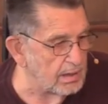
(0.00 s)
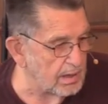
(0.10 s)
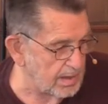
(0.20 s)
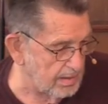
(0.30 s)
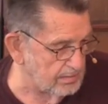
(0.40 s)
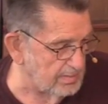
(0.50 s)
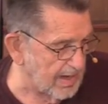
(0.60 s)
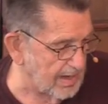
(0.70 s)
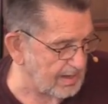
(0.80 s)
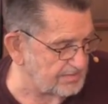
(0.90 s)
And
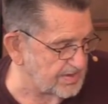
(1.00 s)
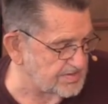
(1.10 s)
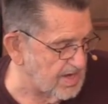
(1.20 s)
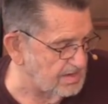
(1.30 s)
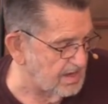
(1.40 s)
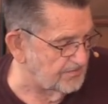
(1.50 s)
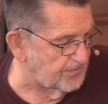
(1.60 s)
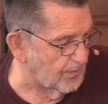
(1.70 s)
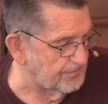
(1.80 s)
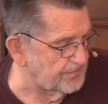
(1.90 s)
everybody lived inside that
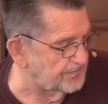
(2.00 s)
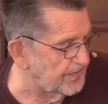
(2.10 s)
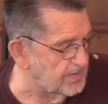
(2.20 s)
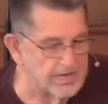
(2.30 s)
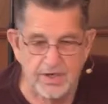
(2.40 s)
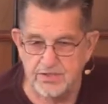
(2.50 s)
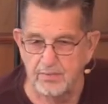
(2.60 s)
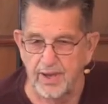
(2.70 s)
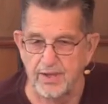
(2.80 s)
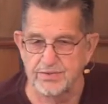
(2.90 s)
fort for fear
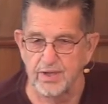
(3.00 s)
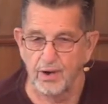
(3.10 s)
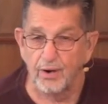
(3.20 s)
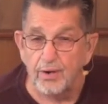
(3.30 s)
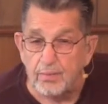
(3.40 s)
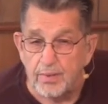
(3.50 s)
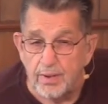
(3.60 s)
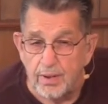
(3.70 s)
somebody else was going to hurt